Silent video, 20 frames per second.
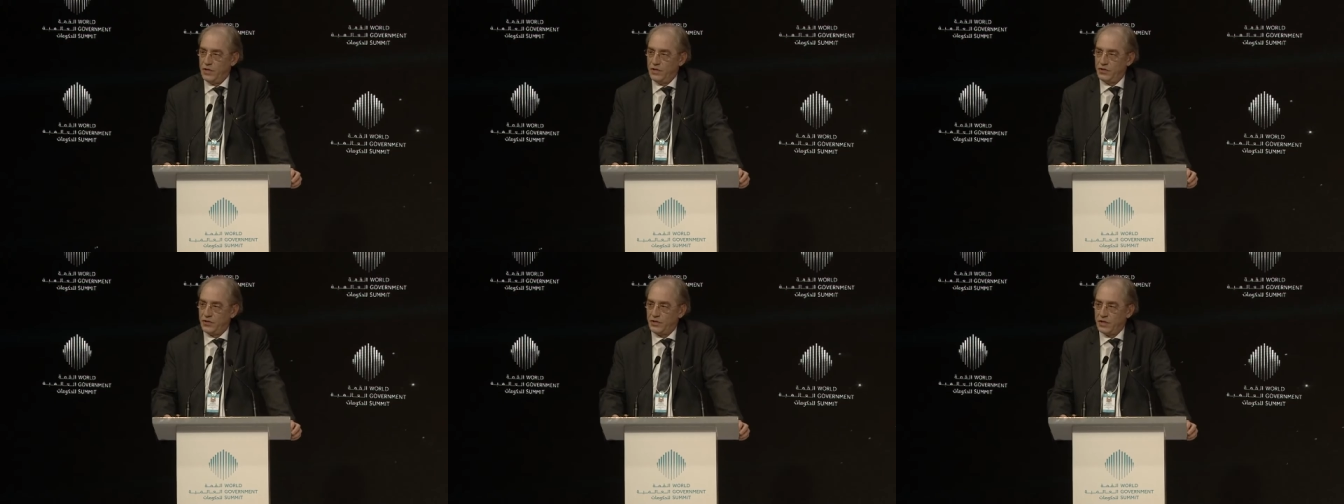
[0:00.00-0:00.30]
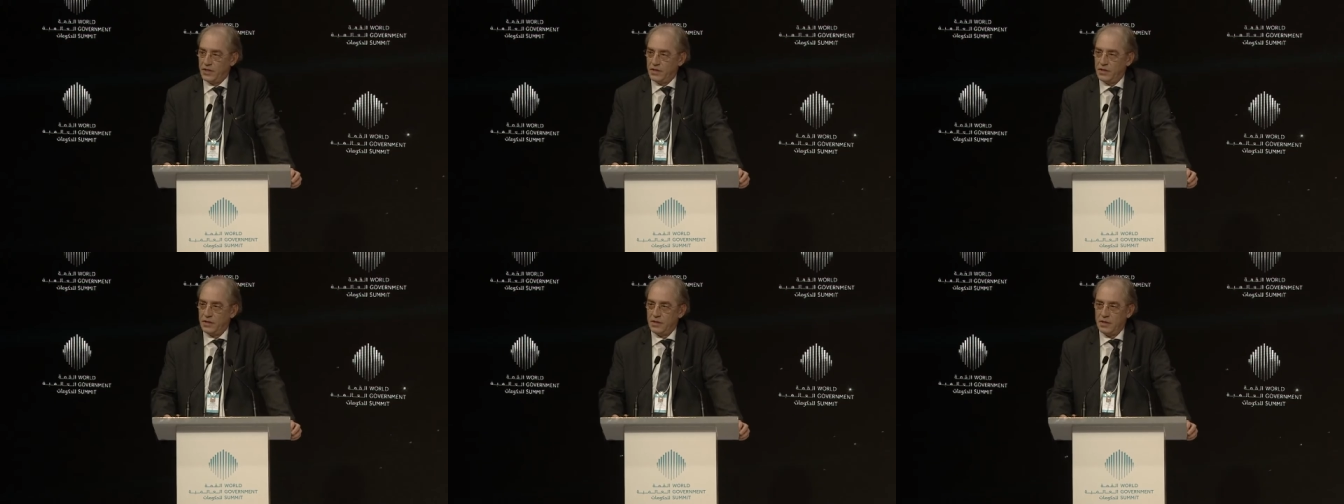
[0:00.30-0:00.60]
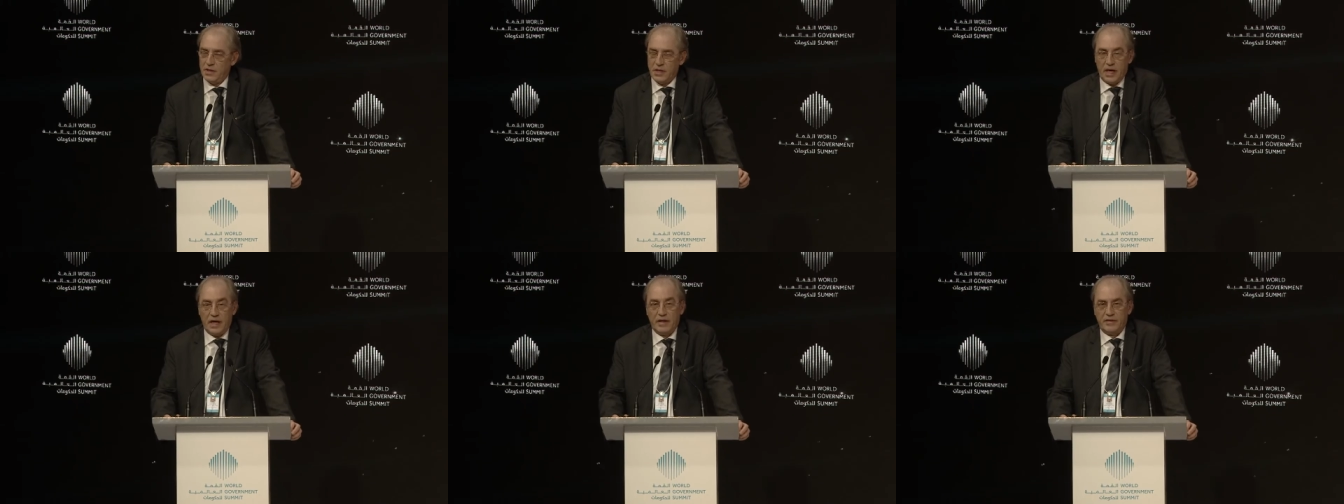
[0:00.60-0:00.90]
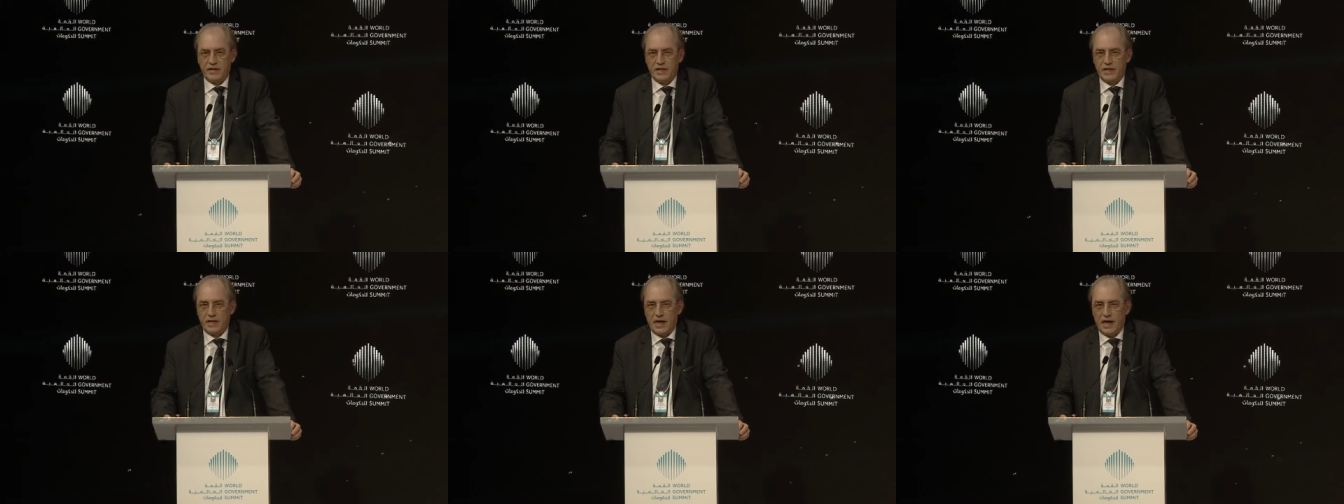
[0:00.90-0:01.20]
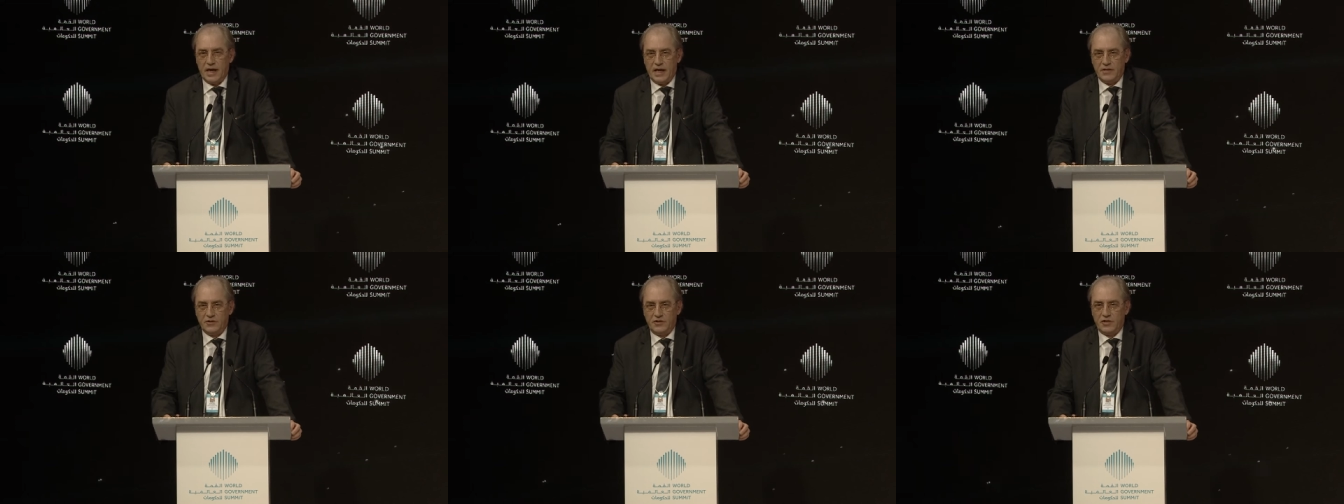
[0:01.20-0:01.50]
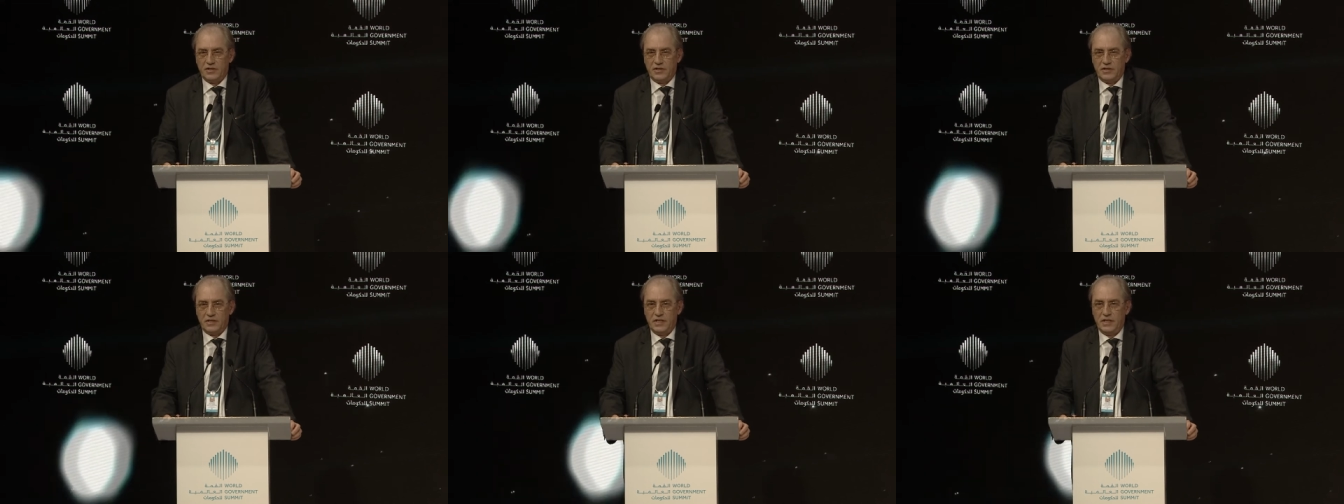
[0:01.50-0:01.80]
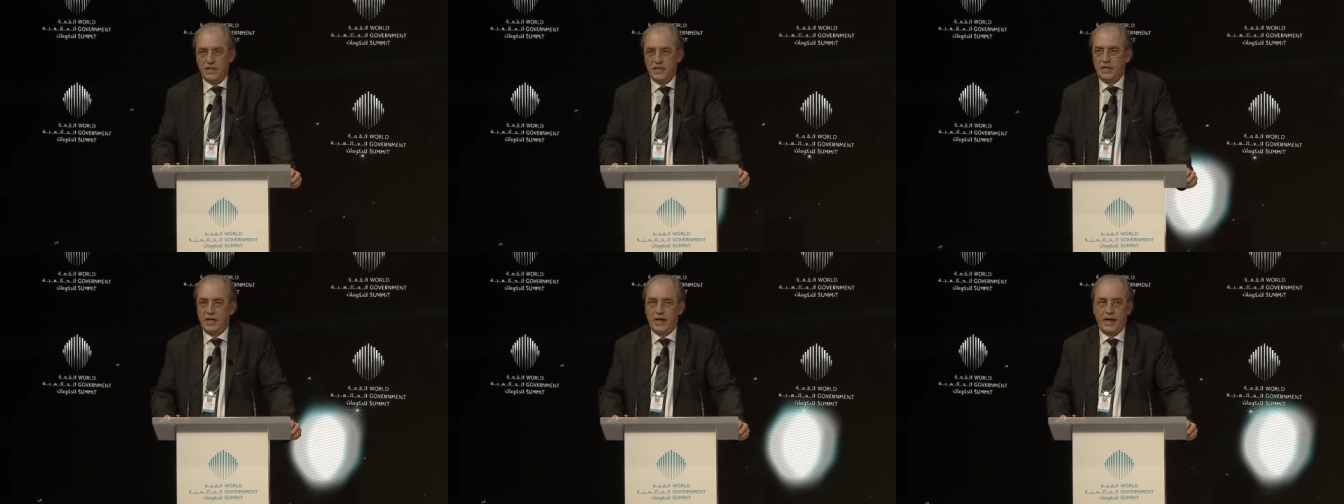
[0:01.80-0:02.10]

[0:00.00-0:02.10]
which I think agency